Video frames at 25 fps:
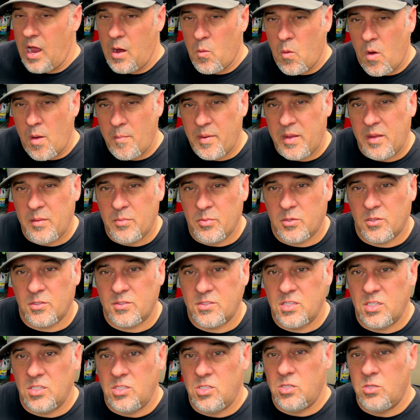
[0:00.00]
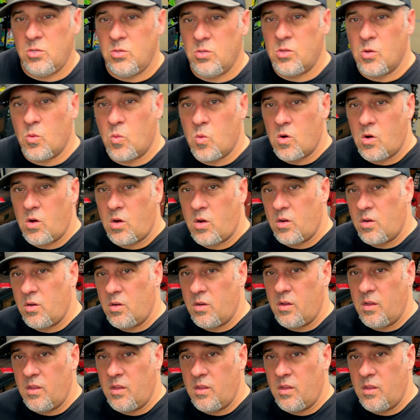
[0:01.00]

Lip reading: I want people to do the work